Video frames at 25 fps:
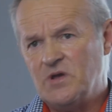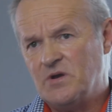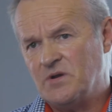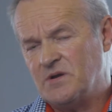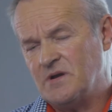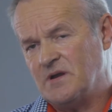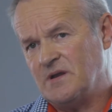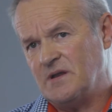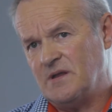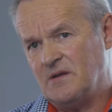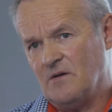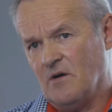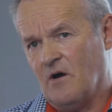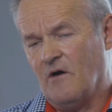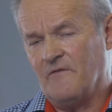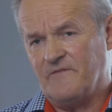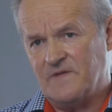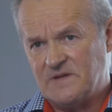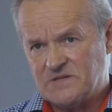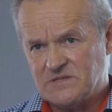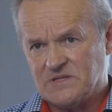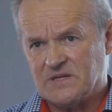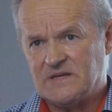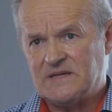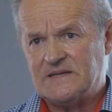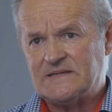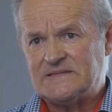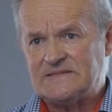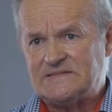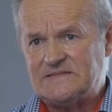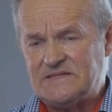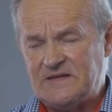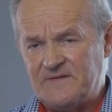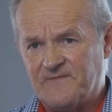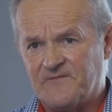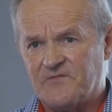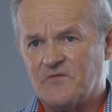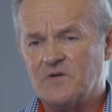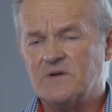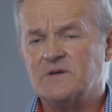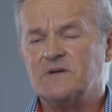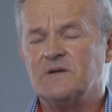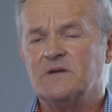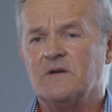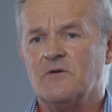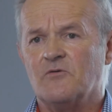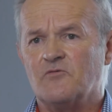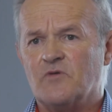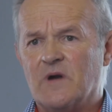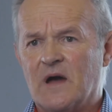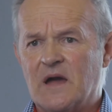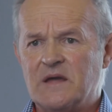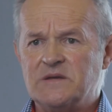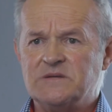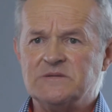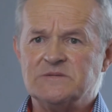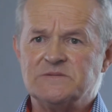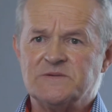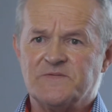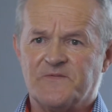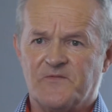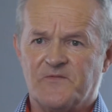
unit obviously is different, and it ranges